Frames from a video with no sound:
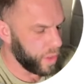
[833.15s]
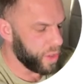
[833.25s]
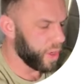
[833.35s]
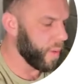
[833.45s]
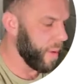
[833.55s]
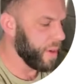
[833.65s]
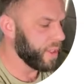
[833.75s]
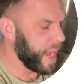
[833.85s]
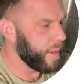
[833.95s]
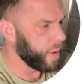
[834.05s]
So the way we
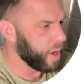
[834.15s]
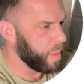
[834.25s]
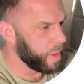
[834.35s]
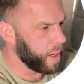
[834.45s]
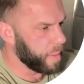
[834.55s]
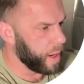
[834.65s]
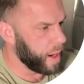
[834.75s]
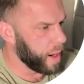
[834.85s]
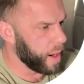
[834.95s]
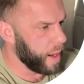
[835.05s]
use that, we're going to open up our,